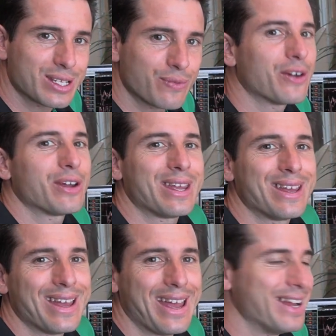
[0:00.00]
It's very
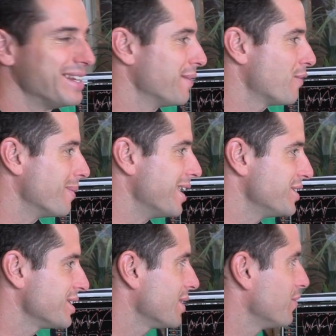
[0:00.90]
handy
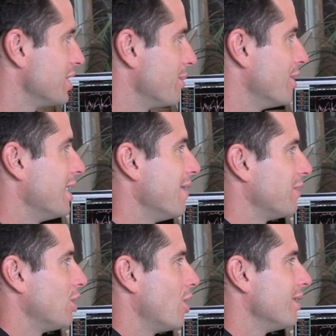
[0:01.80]
information because obviously we don't have
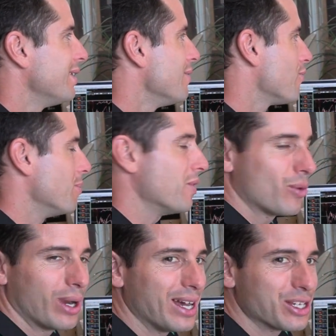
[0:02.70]
a lot from
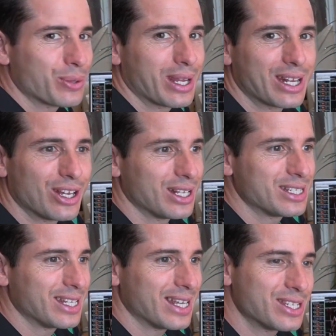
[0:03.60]
everyone else where you can only
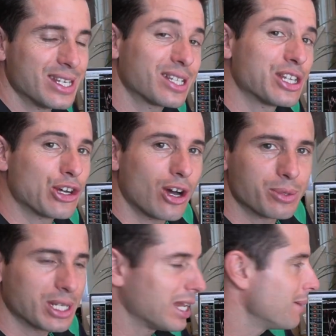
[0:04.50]
see their sector
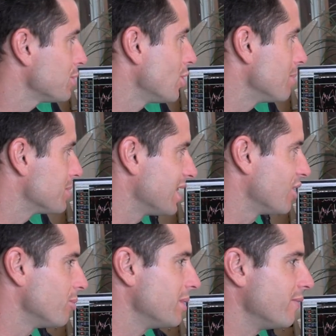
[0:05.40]
times and lap times and a
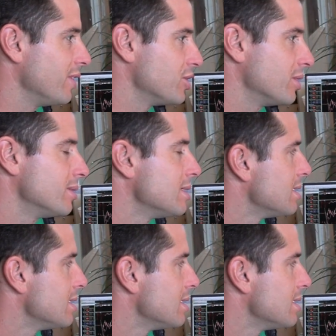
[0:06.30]
little bit of vision.